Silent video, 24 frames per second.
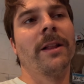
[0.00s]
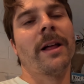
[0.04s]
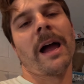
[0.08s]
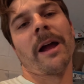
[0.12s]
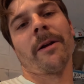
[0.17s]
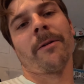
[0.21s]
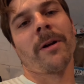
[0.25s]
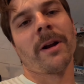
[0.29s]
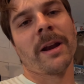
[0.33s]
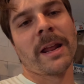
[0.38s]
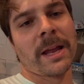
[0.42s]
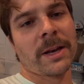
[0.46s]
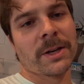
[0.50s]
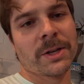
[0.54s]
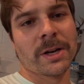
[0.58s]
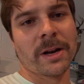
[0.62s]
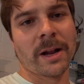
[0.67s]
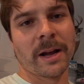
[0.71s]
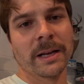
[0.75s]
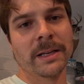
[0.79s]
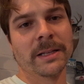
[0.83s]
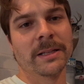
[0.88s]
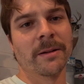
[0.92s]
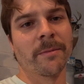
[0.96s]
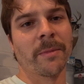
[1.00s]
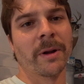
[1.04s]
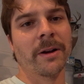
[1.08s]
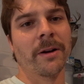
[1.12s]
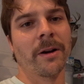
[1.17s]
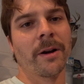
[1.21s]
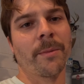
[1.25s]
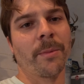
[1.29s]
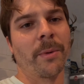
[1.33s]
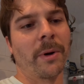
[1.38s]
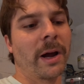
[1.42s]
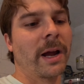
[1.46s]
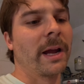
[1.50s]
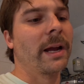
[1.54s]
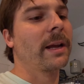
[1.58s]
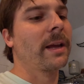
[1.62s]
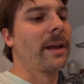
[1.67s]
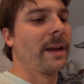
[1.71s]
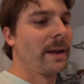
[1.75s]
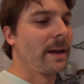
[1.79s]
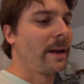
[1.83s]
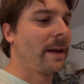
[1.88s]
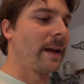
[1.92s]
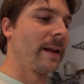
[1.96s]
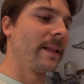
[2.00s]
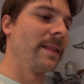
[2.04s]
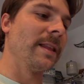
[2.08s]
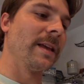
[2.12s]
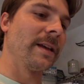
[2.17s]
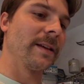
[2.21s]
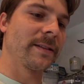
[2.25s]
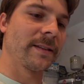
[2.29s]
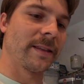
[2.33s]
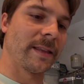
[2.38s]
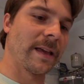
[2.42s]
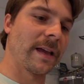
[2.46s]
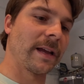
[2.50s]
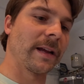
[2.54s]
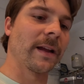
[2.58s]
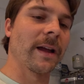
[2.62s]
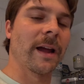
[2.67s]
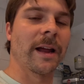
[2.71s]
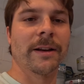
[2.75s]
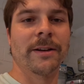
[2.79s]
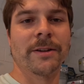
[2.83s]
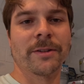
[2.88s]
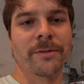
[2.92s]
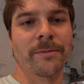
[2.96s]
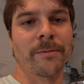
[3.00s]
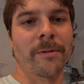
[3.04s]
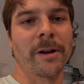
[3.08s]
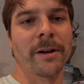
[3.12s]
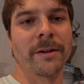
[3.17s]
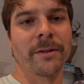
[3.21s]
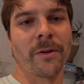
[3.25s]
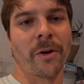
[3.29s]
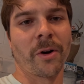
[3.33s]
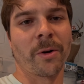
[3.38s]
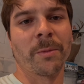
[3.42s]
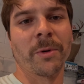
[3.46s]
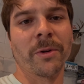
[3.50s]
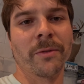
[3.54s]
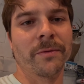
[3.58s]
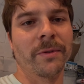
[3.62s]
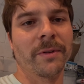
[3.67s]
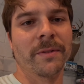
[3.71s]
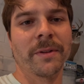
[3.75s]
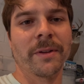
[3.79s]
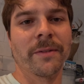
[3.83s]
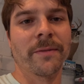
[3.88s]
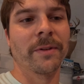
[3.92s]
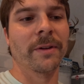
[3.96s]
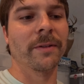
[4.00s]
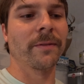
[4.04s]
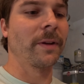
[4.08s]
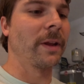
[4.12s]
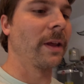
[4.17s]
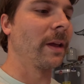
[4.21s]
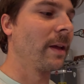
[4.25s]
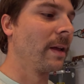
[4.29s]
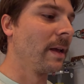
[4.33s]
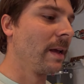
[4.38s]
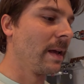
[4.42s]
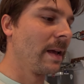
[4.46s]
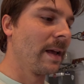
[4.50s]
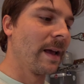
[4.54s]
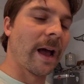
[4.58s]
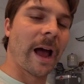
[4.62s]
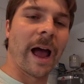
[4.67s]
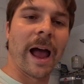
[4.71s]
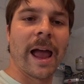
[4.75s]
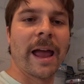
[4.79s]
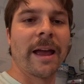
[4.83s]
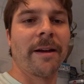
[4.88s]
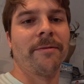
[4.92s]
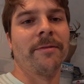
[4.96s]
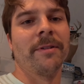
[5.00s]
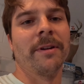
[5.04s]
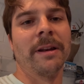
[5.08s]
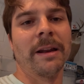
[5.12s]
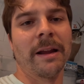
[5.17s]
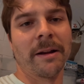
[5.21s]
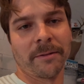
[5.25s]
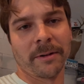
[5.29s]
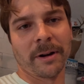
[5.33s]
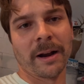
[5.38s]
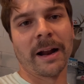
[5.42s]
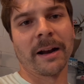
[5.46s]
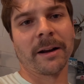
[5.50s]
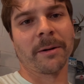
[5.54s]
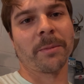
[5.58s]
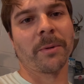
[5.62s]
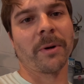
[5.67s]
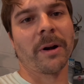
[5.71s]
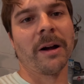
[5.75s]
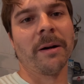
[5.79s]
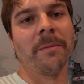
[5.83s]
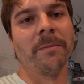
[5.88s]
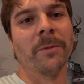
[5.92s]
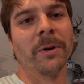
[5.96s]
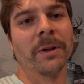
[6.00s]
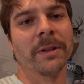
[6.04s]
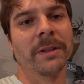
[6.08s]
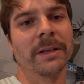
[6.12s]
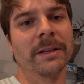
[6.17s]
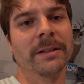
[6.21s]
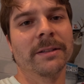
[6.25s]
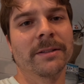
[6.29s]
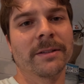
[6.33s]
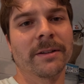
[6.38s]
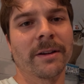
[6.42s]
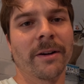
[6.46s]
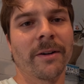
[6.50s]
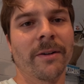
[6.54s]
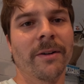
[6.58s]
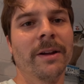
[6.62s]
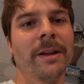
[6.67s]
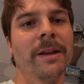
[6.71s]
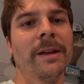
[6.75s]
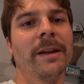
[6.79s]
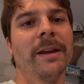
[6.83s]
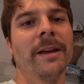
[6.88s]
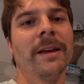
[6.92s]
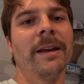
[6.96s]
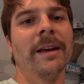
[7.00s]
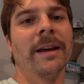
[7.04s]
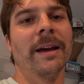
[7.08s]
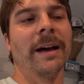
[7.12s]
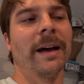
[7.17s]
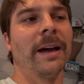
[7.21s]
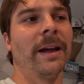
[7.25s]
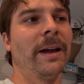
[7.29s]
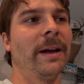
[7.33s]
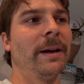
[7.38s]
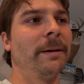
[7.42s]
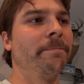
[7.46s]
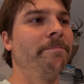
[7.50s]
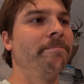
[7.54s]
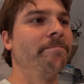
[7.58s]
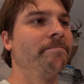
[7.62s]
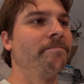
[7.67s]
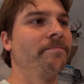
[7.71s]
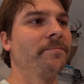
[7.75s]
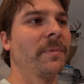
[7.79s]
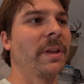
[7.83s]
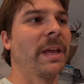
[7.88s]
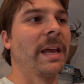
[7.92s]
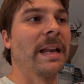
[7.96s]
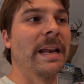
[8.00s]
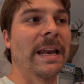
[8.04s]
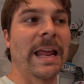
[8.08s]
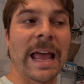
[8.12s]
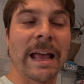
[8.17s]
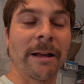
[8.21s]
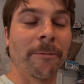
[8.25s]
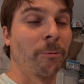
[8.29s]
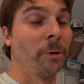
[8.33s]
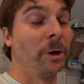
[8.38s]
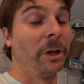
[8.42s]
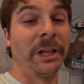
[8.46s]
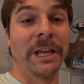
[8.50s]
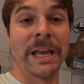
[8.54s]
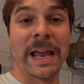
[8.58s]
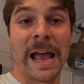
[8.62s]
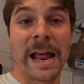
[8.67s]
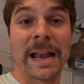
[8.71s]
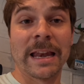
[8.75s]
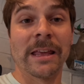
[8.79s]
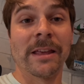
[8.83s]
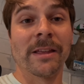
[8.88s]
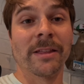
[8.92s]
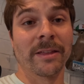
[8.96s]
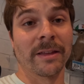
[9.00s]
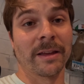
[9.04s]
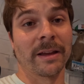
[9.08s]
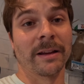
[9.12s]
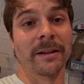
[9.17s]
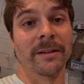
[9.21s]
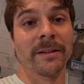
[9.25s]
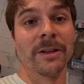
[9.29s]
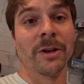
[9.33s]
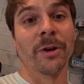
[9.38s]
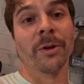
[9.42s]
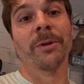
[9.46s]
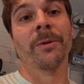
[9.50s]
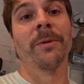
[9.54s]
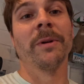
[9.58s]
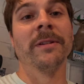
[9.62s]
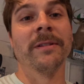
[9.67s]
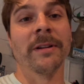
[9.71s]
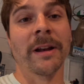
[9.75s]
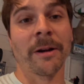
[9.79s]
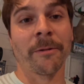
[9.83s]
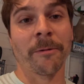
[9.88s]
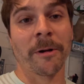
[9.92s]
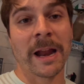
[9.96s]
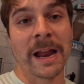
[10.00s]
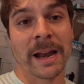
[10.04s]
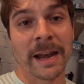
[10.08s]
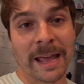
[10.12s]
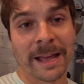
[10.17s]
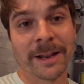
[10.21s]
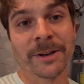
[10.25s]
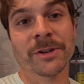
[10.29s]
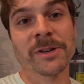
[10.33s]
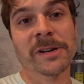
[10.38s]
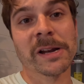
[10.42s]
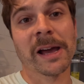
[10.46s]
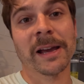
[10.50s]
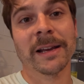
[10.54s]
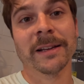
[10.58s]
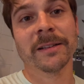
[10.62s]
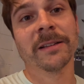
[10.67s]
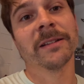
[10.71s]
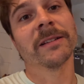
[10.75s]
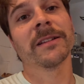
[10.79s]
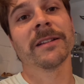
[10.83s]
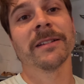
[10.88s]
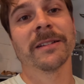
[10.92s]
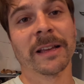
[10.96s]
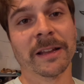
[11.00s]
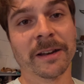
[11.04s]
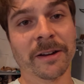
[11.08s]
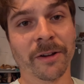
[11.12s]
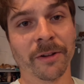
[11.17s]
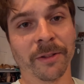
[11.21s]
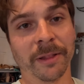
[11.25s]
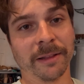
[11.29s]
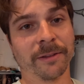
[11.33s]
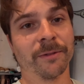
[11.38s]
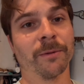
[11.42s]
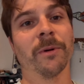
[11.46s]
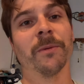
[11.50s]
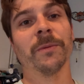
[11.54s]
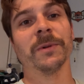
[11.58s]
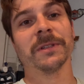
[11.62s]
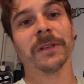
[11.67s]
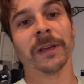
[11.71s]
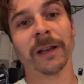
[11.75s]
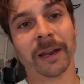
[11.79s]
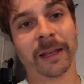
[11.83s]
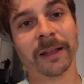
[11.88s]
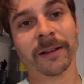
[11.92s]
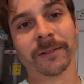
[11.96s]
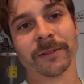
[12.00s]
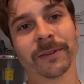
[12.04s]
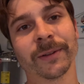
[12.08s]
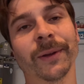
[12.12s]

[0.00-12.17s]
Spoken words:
I run engine ice in my dirt bike, and this thing I just run normal 50/50. I have never had a problem with it. So in really anything, the only reason I ran engine ice is because I know that's what was in it.